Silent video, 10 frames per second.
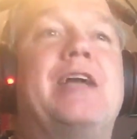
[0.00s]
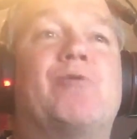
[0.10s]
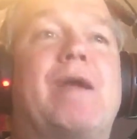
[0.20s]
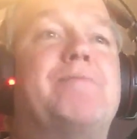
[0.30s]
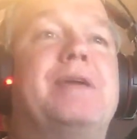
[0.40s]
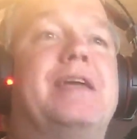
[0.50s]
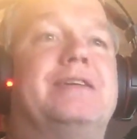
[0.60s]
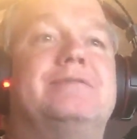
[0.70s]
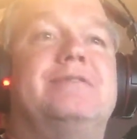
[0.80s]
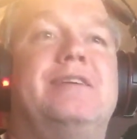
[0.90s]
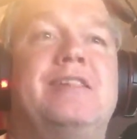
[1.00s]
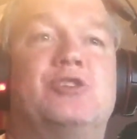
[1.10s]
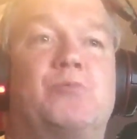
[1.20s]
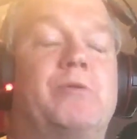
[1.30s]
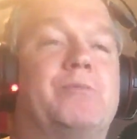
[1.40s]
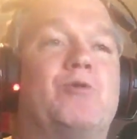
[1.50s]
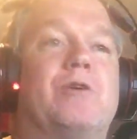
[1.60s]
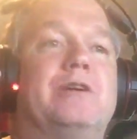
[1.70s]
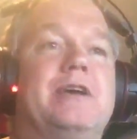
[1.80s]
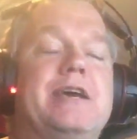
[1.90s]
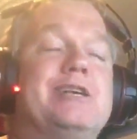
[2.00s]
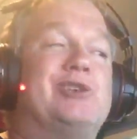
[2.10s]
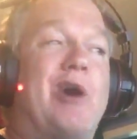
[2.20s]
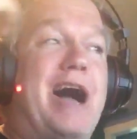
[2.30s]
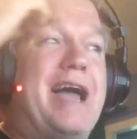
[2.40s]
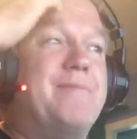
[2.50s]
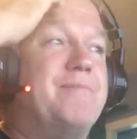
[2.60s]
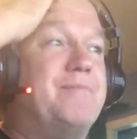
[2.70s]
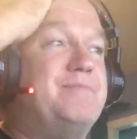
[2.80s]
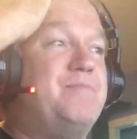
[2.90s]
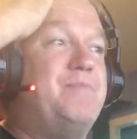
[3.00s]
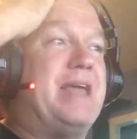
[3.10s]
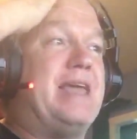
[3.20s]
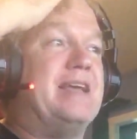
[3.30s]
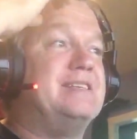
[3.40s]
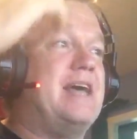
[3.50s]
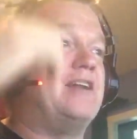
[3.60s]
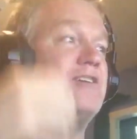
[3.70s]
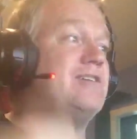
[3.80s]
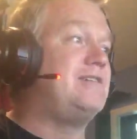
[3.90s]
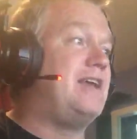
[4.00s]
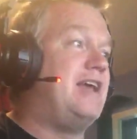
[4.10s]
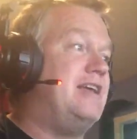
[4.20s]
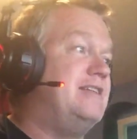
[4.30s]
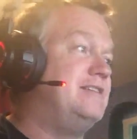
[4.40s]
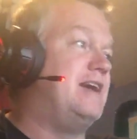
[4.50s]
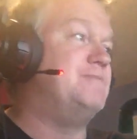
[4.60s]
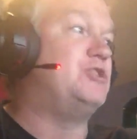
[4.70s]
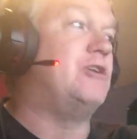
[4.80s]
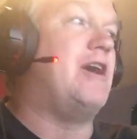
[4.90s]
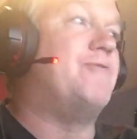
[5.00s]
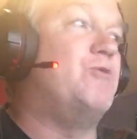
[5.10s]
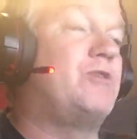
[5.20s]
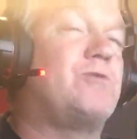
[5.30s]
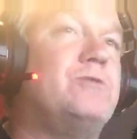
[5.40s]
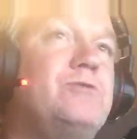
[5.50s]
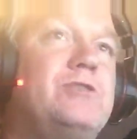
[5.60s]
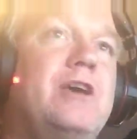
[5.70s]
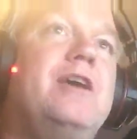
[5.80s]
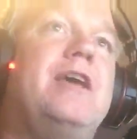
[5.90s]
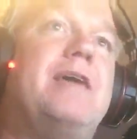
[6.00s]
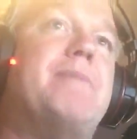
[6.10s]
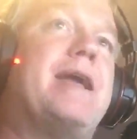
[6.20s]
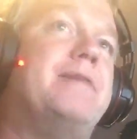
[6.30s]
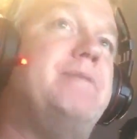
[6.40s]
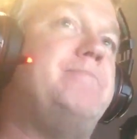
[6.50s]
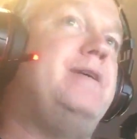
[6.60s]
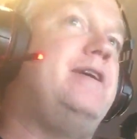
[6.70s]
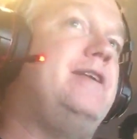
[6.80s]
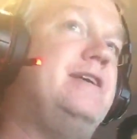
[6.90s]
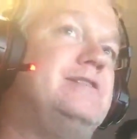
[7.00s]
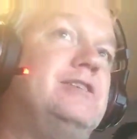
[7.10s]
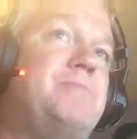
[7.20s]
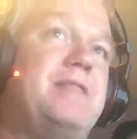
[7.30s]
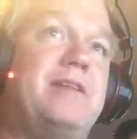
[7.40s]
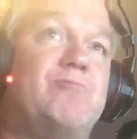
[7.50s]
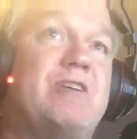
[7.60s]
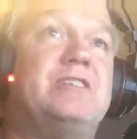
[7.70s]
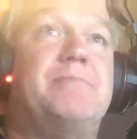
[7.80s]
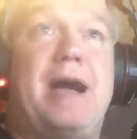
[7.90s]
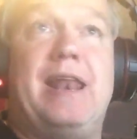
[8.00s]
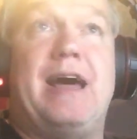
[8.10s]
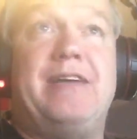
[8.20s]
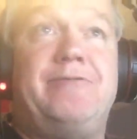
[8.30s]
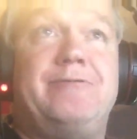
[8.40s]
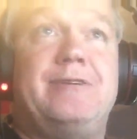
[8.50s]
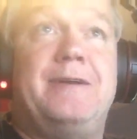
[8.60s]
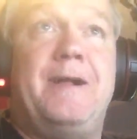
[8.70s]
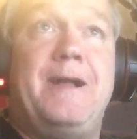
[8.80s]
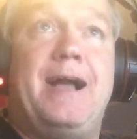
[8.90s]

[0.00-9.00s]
the guy who raped me in the Supreme Court. So I'm picking a senator, and I'm starting off with Cruz. And my commitment is to spend the rest of my life